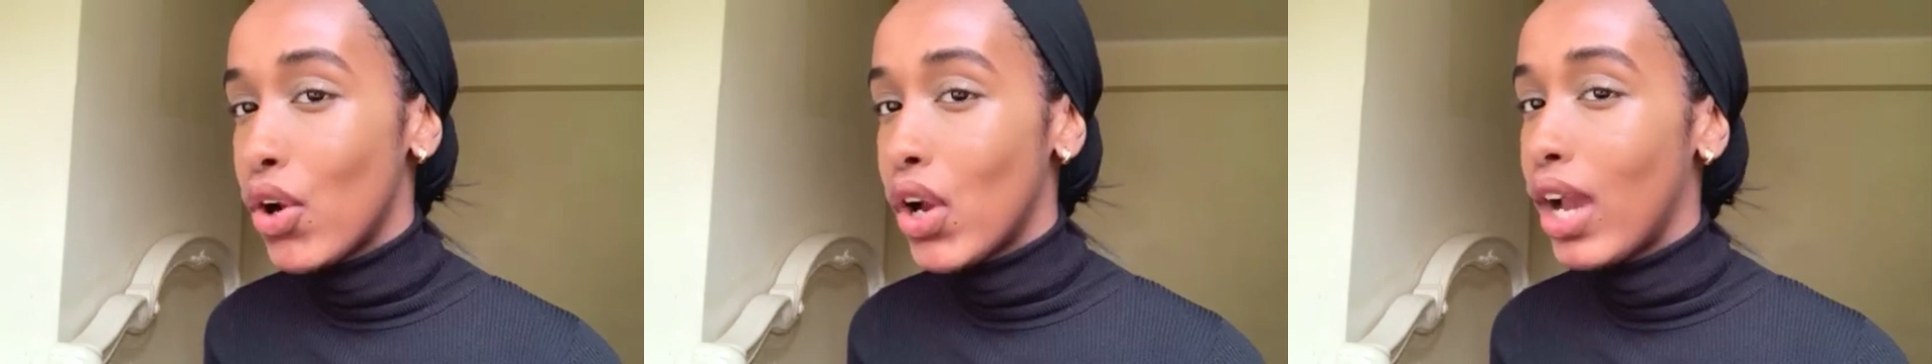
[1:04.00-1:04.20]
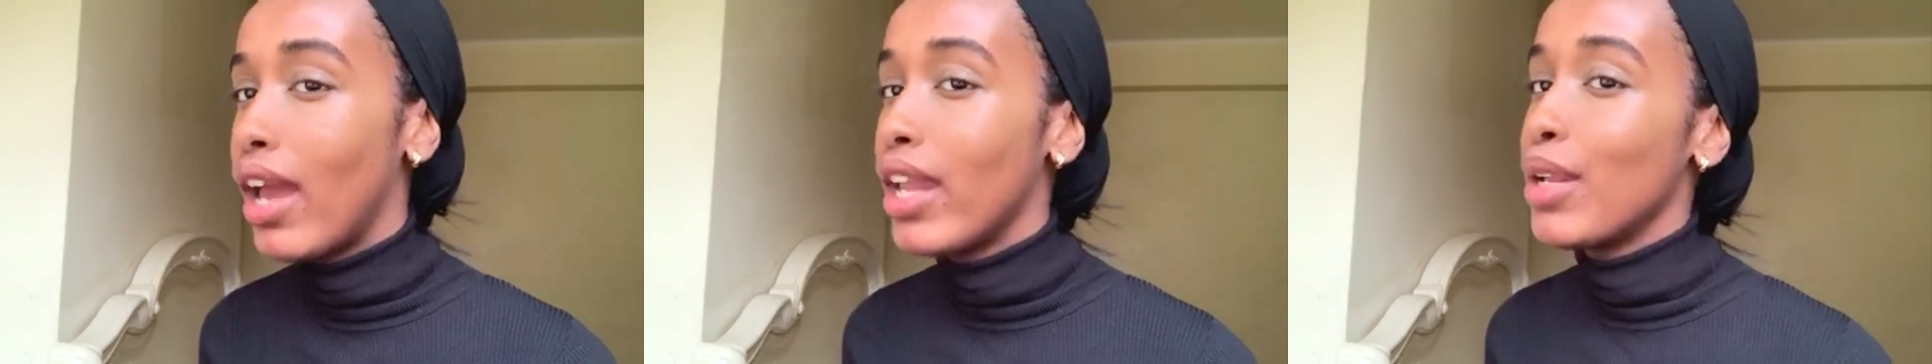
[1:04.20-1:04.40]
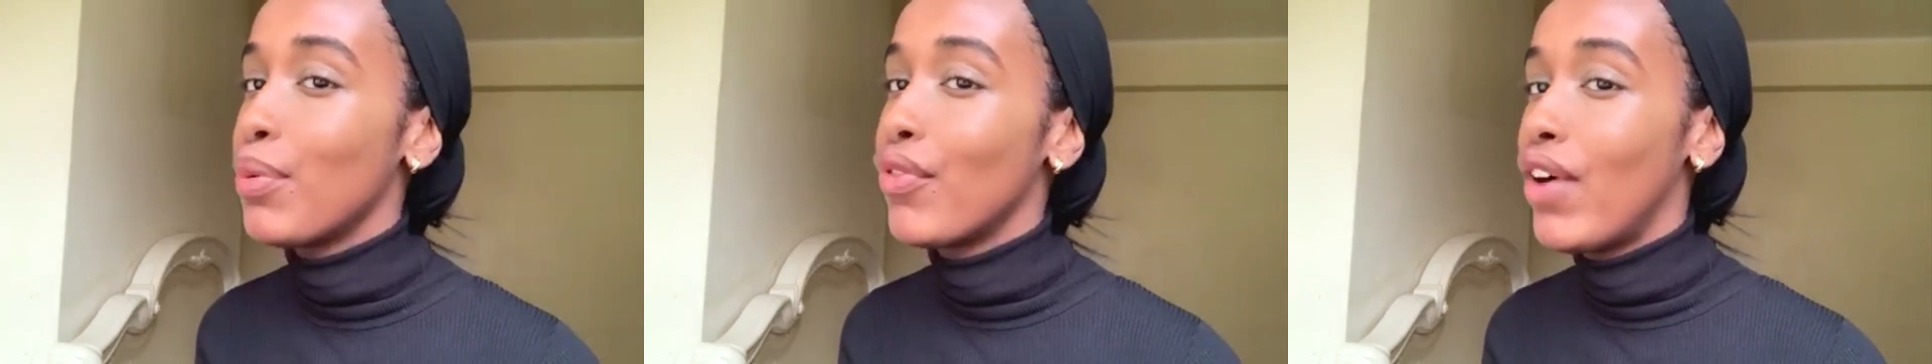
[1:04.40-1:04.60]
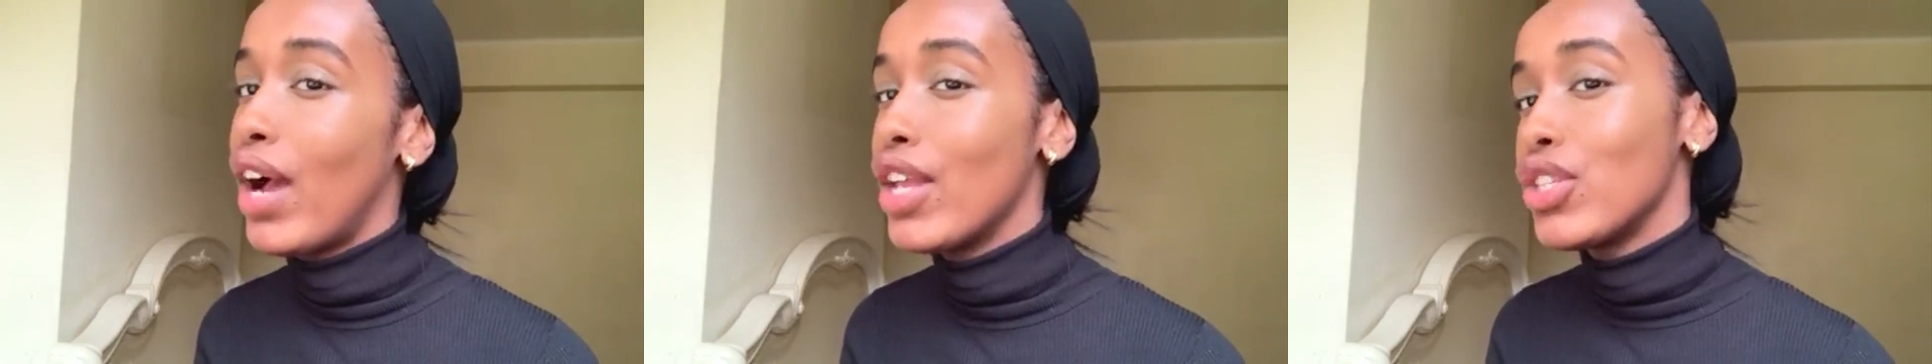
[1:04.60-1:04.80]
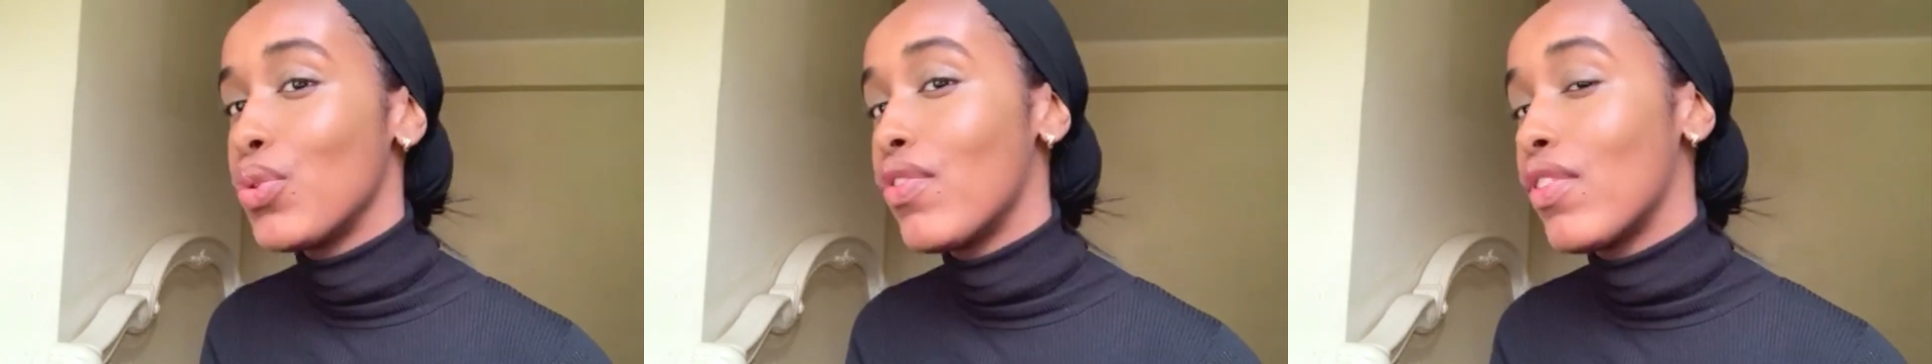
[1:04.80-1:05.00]
longer and it
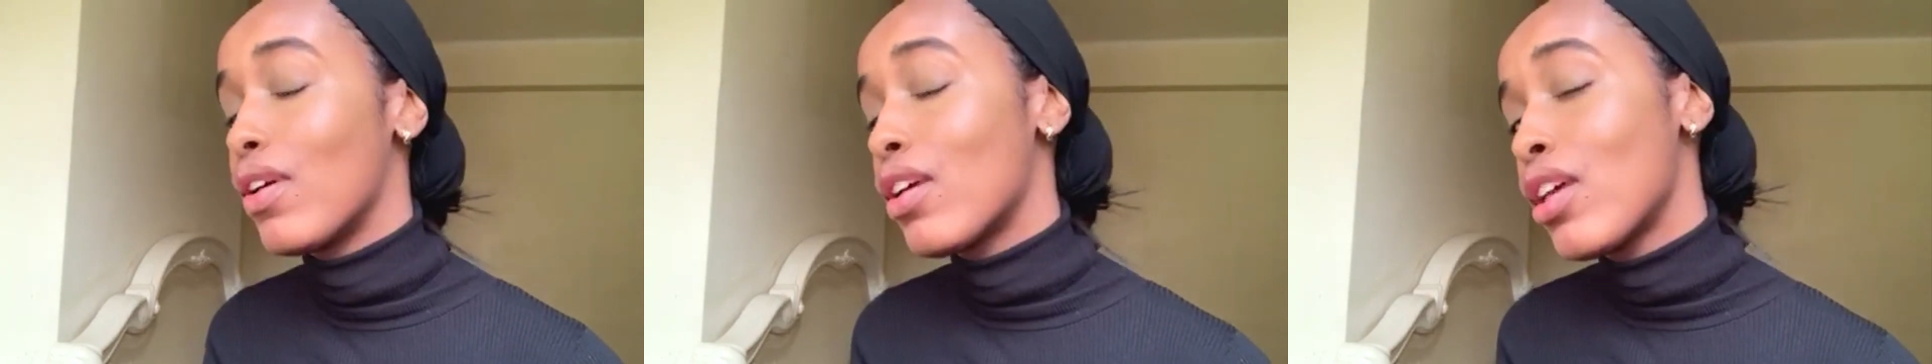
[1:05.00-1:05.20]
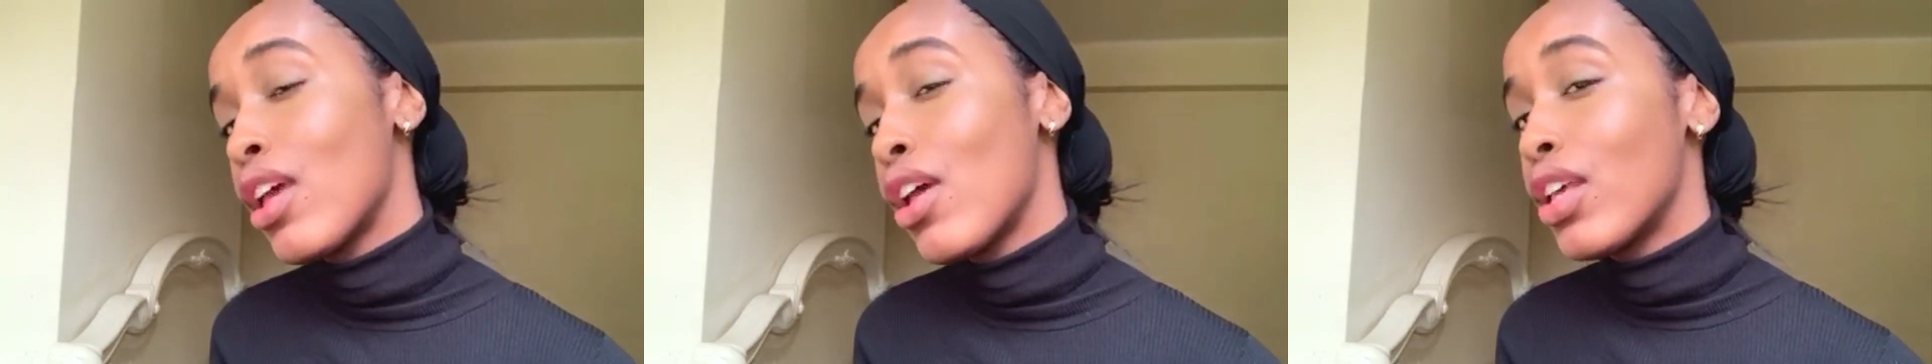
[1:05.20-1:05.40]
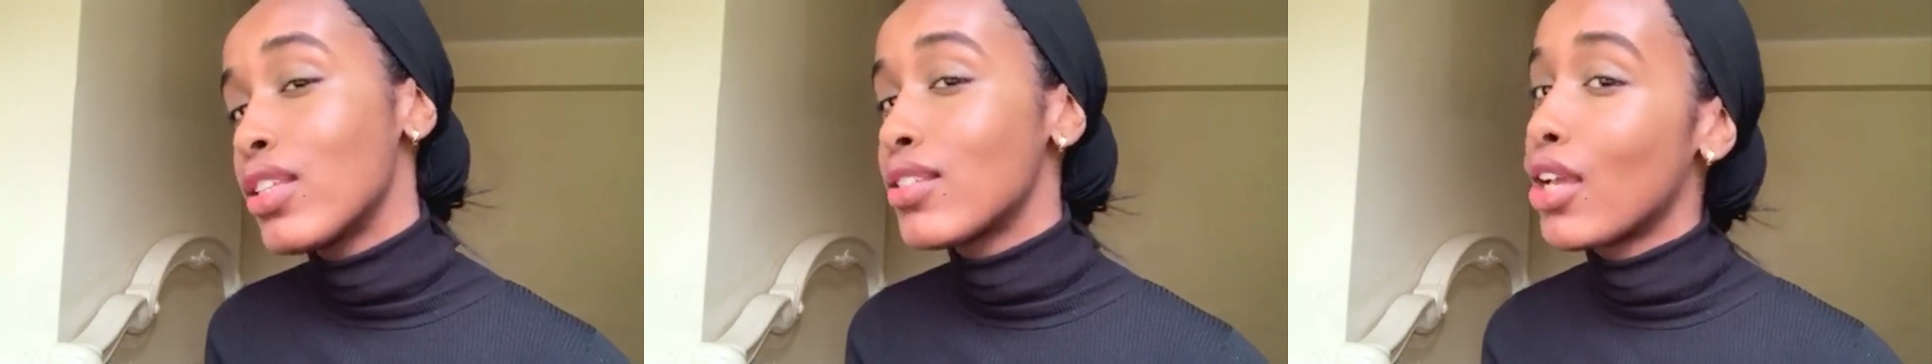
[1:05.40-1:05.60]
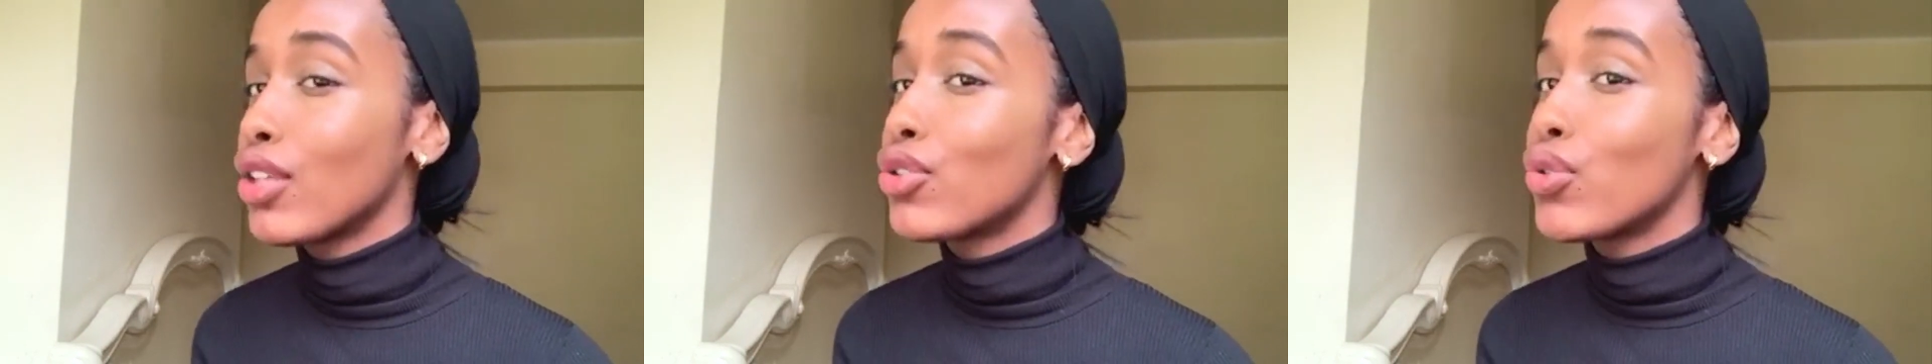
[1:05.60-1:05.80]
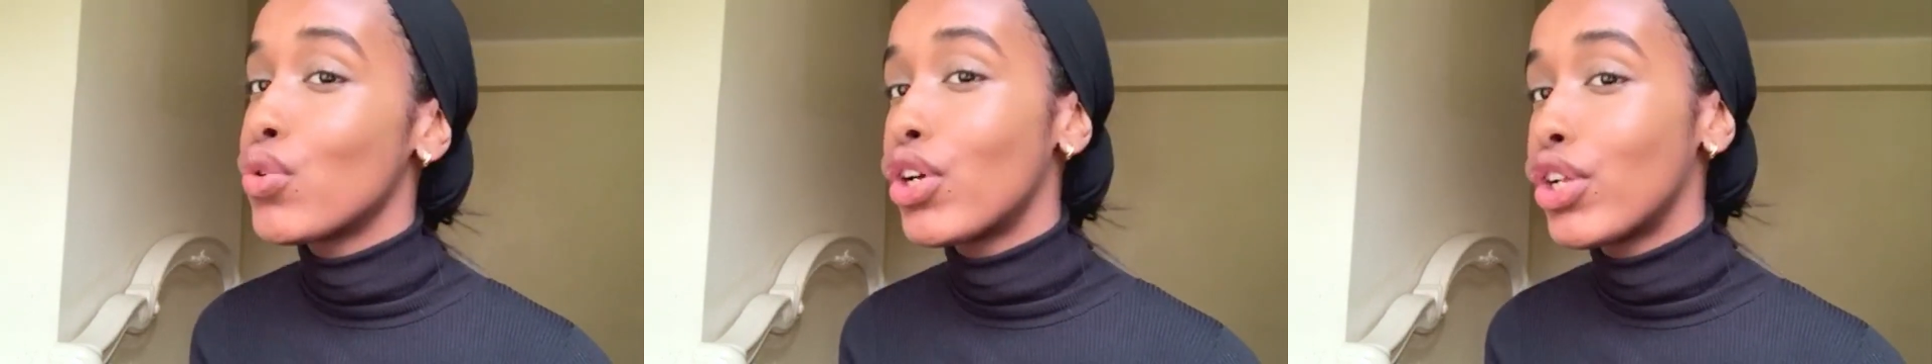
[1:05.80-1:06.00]
provides you with a
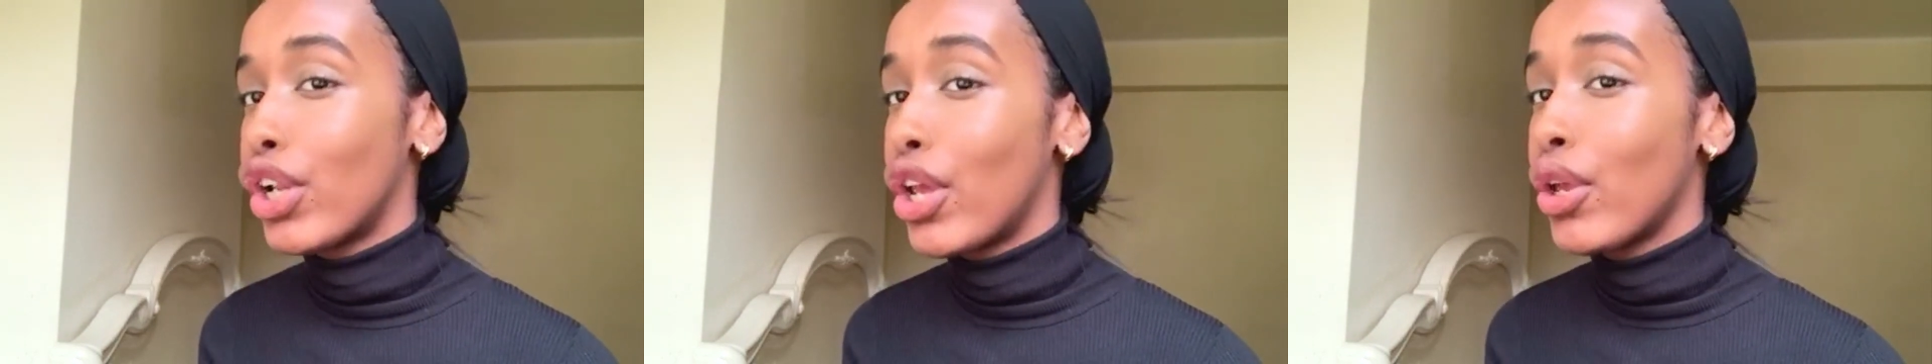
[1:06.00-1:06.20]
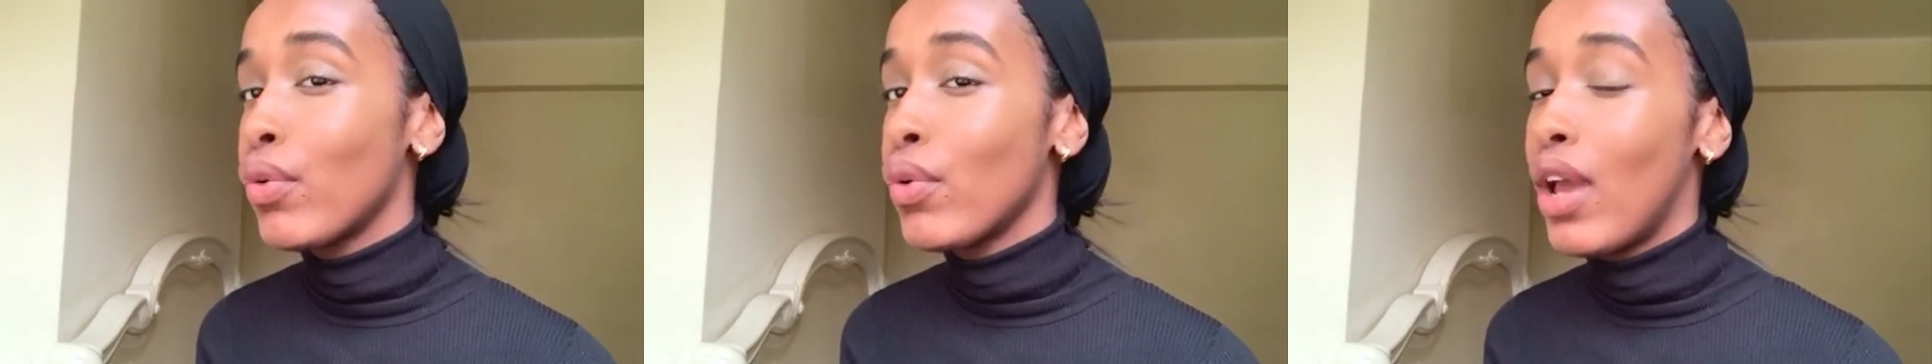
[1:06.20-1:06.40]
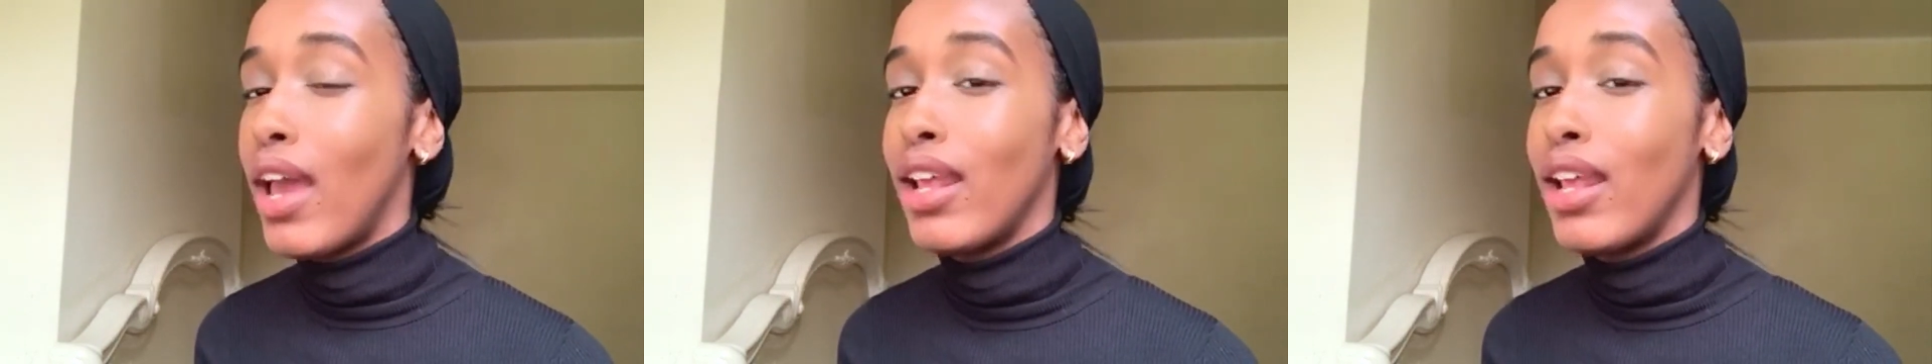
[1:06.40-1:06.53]
subtle glow.